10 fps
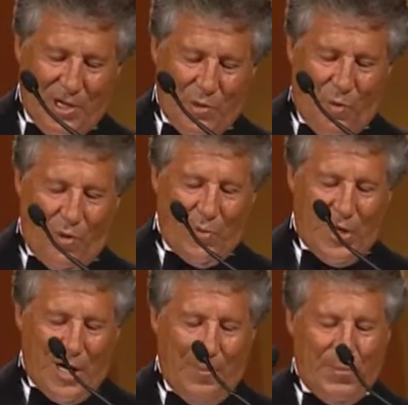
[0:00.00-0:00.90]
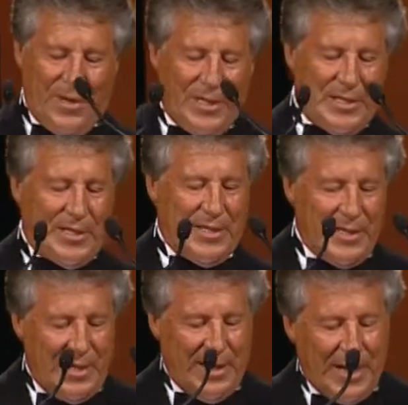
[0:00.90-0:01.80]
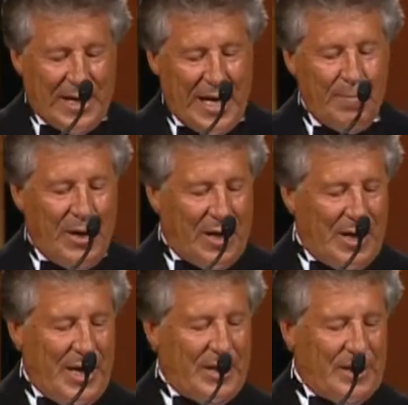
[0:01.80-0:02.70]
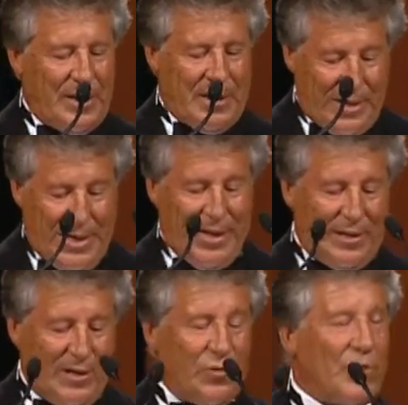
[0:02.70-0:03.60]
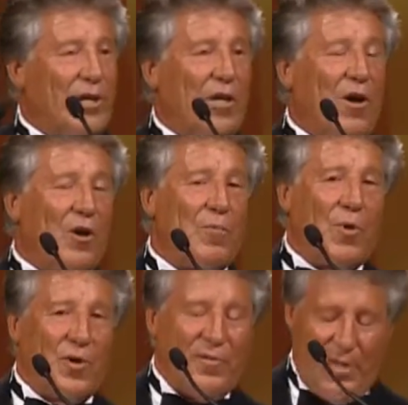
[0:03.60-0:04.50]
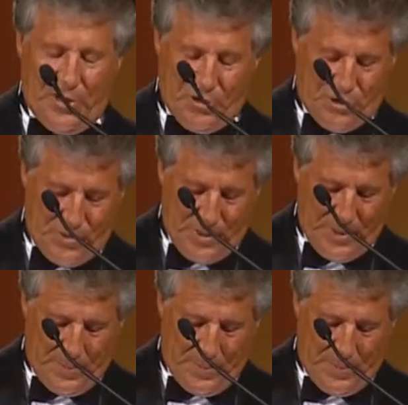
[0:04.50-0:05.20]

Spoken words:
to work with companies that keep me connected to the automotive industry.